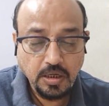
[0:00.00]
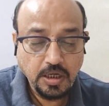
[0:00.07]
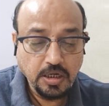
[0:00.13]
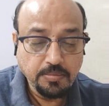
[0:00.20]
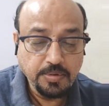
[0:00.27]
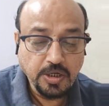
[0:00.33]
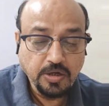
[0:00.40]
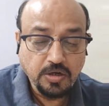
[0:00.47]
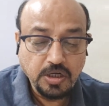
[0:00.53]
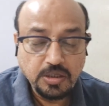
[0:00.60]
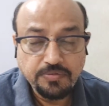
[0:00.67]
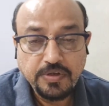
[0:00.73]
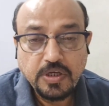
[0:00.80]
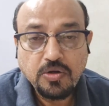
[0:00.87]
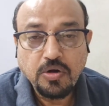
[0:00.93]
In Bengali
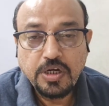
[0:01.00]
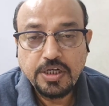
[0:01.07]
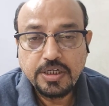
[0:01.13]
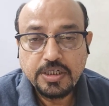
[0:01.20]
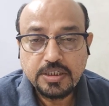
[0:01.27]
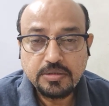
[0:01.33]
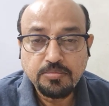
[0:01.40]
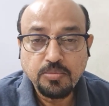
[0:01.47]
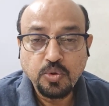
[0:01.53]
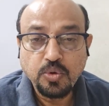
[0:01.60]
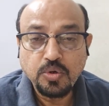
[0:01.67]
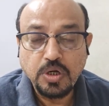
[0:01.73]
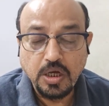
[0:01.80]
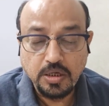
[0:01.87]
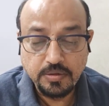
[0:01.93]
we call it as
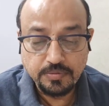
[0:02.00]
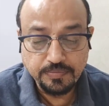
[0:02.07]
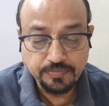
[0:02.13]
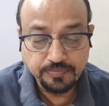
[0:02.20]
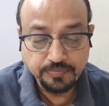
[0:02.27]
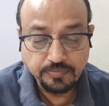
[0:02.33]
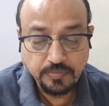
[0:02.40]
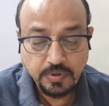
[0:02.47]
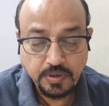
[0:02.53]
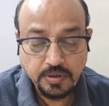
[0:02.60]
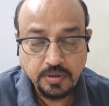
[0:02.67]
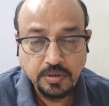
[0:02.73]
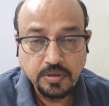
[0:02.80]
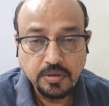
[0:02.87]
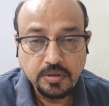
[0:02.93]
Mohona.
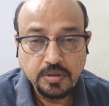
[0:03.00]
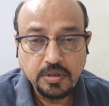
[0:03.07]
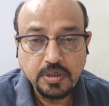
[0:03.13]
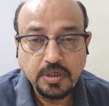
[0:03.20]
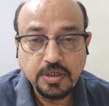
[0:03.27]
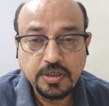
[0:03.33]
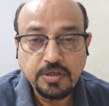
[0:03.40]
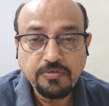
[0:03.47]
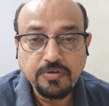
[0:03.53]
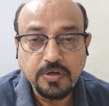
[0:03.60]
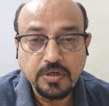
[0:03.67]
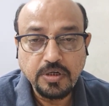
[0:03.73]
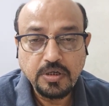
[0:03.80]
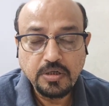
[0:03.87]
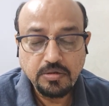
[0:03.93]
The
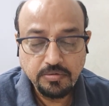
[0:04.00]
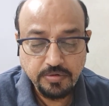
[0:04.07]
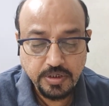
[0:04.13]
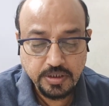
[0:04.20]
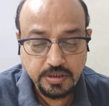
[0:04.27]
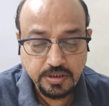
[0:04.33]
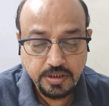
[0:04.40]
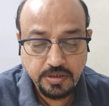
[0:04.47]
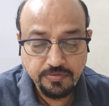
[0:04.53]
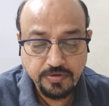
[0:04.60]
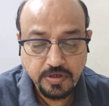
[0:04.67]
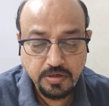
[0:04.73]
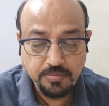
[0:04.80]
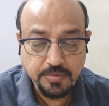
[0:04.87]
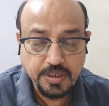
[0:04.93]
river where the
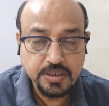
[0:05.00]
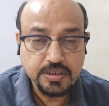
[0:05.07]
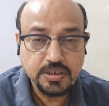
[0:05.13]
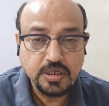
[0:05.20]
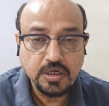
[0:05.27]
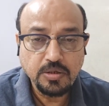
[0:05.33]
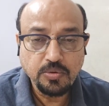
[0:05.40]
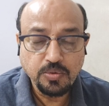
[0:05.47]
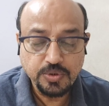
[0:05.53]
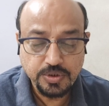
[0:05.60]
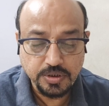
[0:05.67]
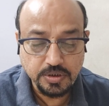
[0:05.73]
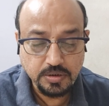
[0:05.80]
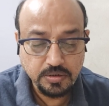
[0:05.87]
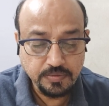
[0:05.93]
river meets the
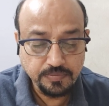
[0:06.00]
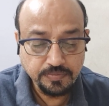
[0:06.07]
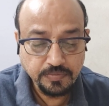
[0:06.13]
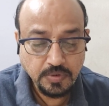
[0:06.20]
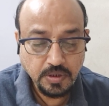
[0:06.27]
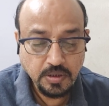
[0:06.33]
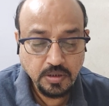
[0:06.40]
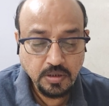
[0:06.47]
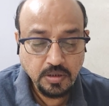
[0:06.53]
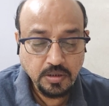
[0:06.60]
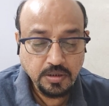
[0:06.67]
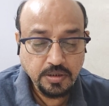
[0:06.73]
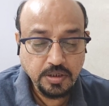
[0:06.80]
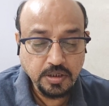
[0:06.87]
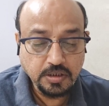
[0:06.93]
ocean.
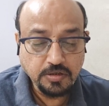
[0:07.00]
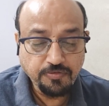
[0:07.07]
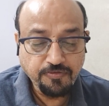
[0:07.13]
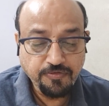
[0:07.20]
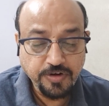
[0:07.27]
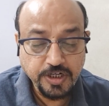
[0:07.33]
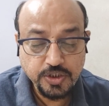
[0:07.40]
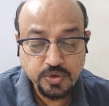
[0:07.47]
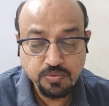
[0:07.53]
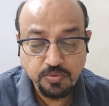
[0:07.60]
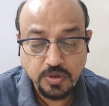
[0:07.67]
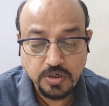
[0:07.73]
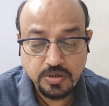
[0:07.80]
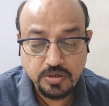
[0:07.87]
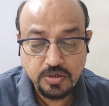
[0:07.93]
Here the fresh
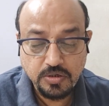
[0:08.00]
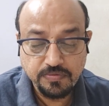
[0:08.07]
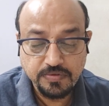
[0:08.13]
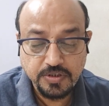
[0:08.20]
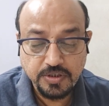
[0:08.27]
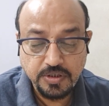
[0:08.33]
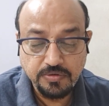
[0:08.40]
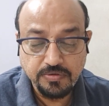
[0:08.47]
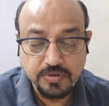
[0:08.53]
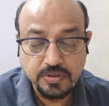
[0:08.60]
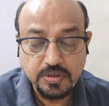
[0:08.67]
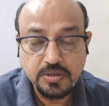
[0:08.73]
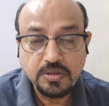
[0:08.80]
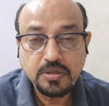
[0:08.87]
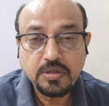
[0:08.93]
water of the
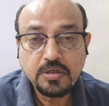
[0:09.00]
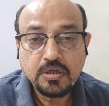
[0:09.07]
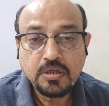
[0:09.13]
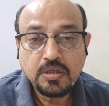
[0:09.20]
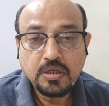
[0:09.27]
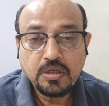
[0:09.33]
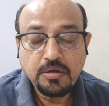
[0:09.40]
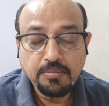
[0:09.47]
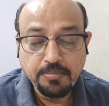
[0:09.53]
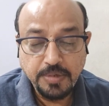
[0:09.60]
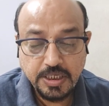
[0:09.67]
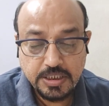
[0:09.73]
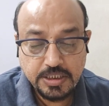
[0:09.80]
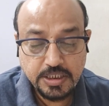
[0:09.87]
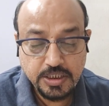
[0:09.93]
river
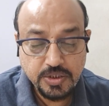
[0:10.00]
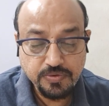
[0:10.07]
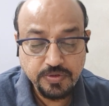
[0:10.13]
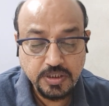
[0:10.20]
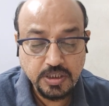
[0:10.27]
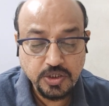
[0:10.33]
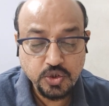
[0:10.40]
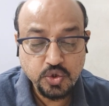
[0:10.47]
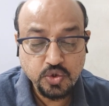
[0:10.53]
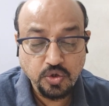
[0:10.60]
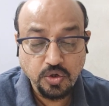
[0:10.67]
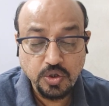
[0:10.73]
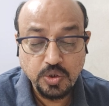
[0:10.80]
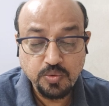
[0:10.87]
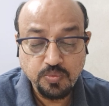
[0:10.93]
mixes with the
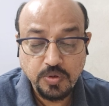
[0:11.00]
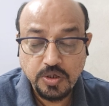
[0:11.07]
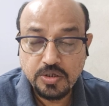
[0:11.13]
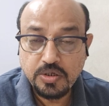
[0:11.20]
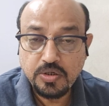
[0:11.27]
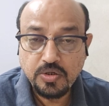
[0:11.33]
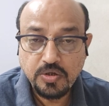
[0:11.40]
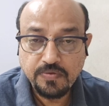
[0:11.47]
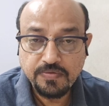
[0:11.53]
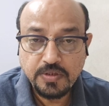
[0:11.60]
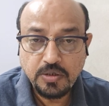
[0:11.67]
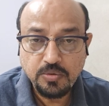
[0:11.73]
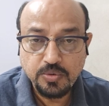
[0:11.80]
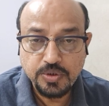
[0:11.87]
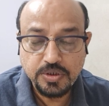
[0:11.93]
salt water of
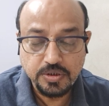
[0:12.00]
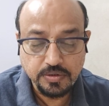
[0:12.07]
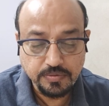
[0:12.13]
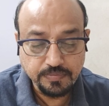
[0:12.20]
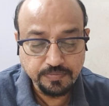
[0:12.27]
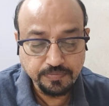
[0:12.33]
the ocean.